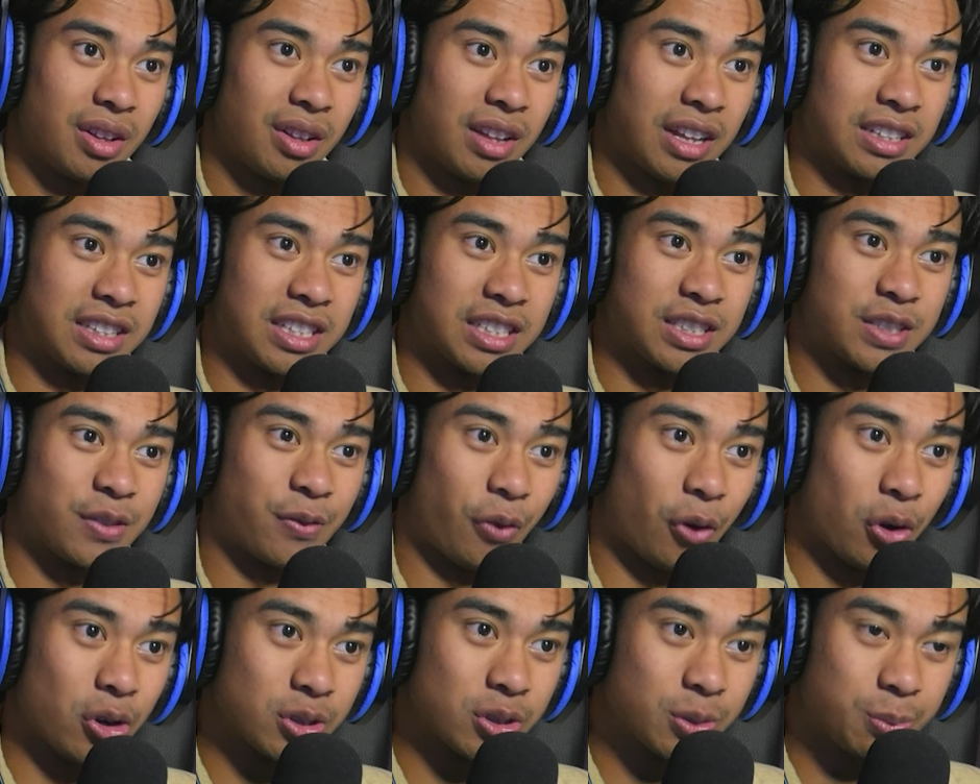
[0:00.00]
Like, this
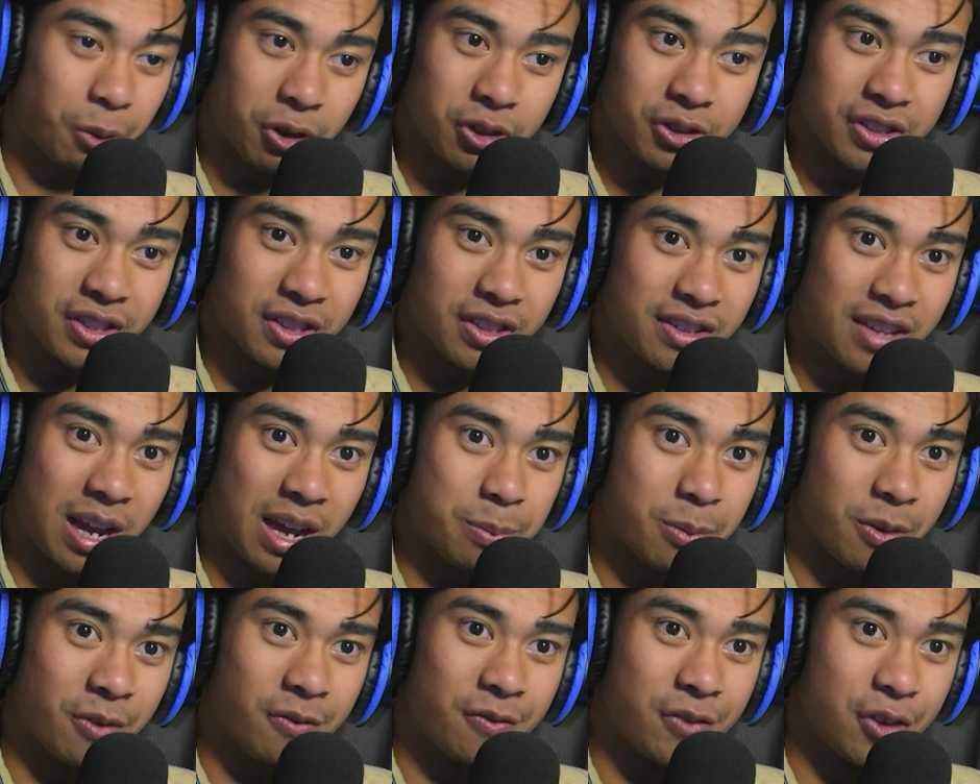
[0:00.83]
first person
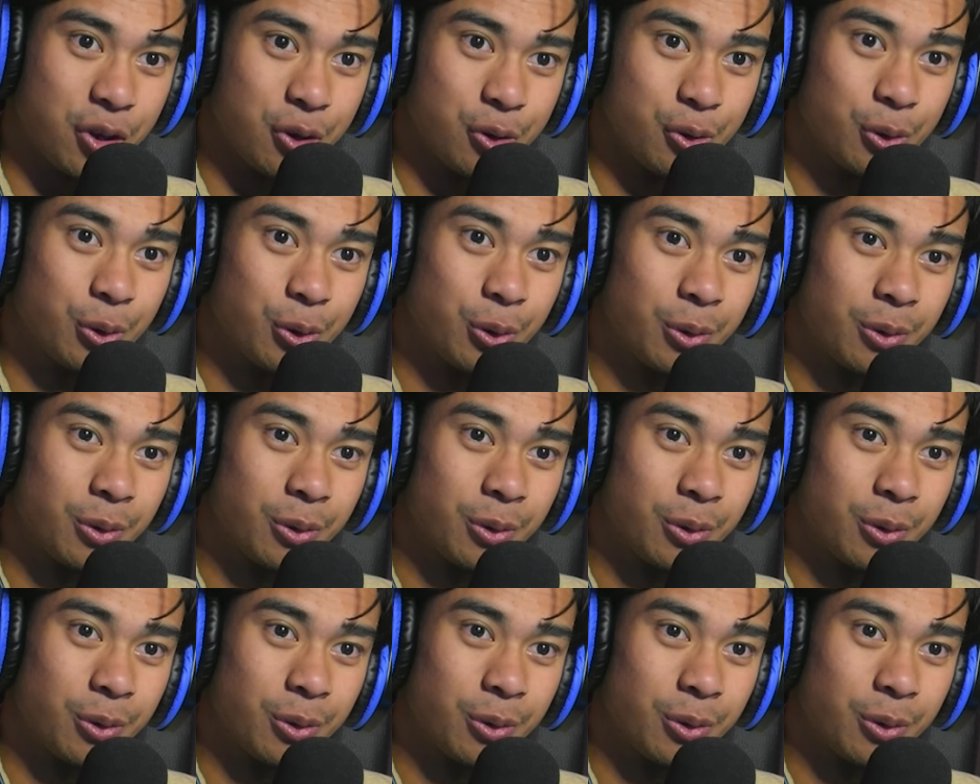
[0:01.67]
type of view.